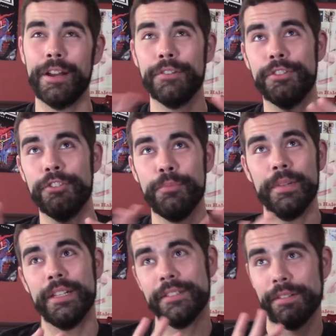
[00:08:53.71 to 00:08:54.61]
around 2
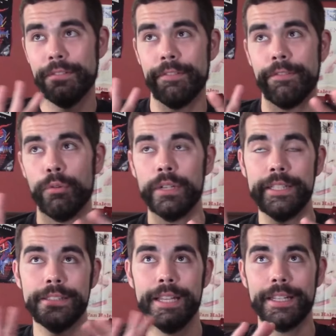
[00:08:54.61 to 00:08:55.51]
minutes and
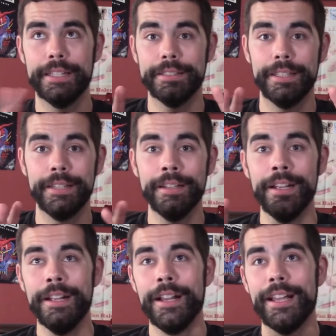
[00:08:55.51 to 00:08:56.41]
40 seconds in,
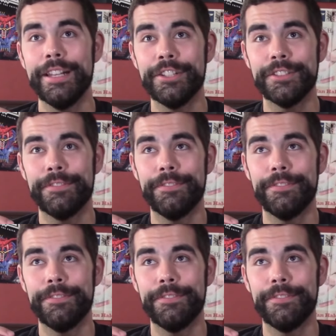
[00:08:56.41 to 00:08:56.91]
it just